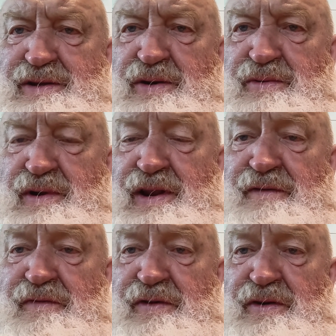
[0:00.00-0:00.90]
don't.
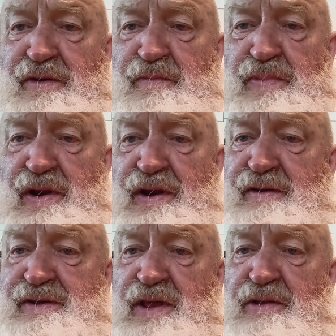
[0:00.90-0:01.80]
And if you're, and
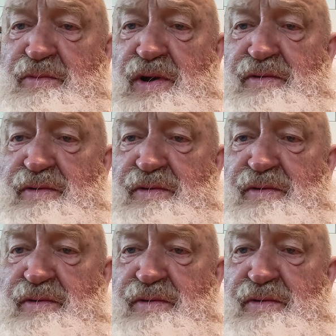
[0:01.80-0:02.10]
it's the other